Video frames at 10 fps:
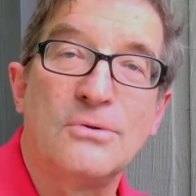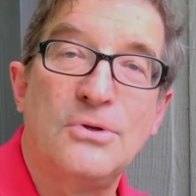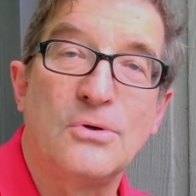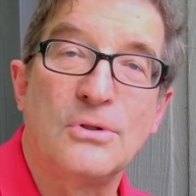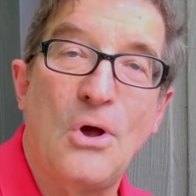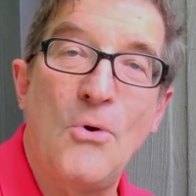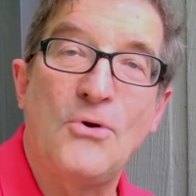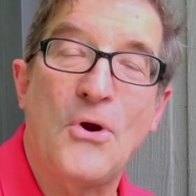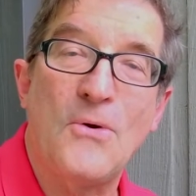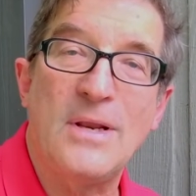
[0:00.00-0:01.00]
your low
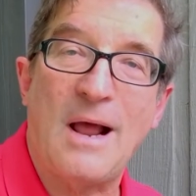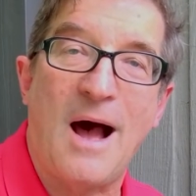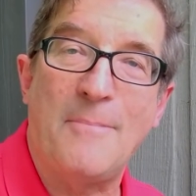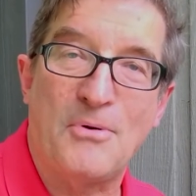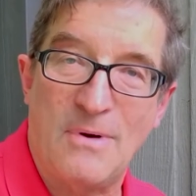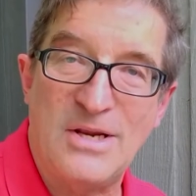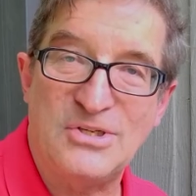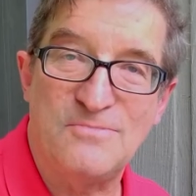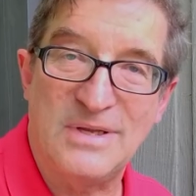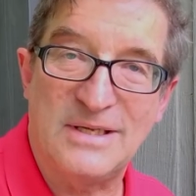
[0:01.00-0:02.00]
current
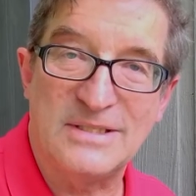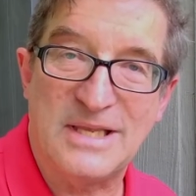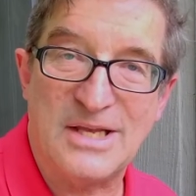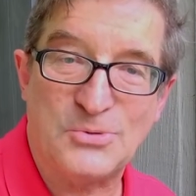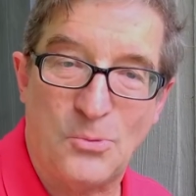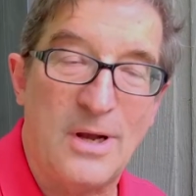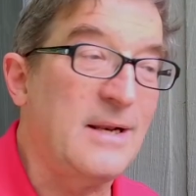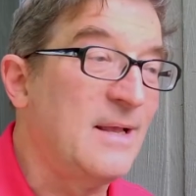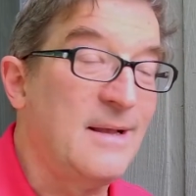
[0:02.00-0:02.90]
operation because guess what?